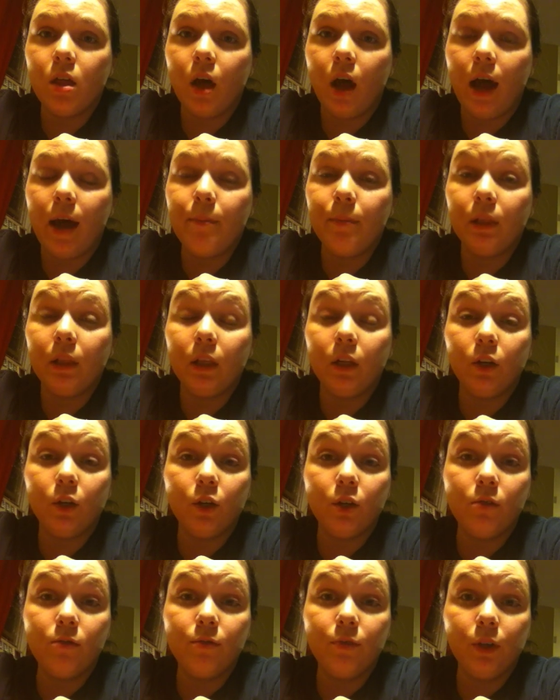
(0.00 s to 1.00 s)
a little
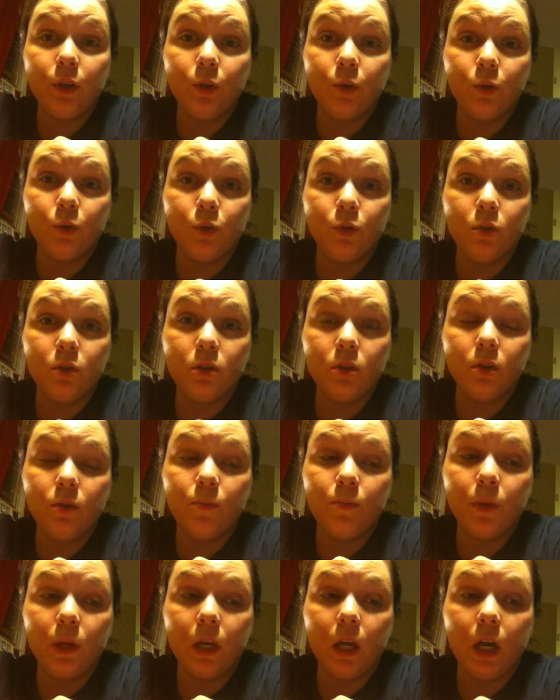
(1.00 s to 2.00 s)
confused
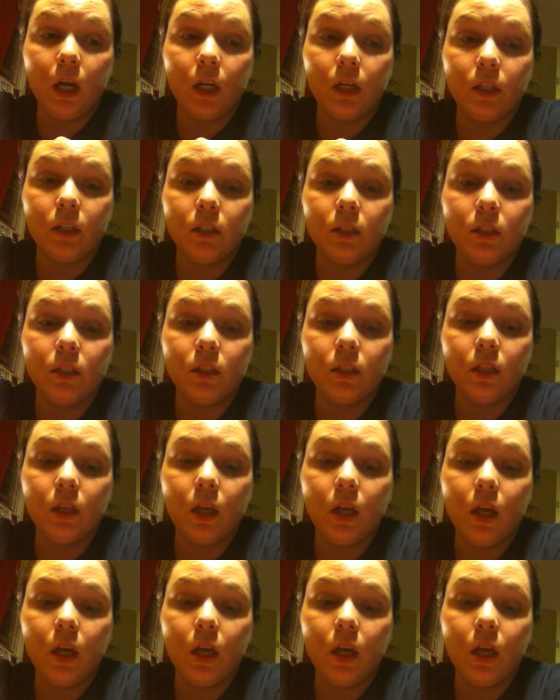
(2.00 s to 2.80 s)
because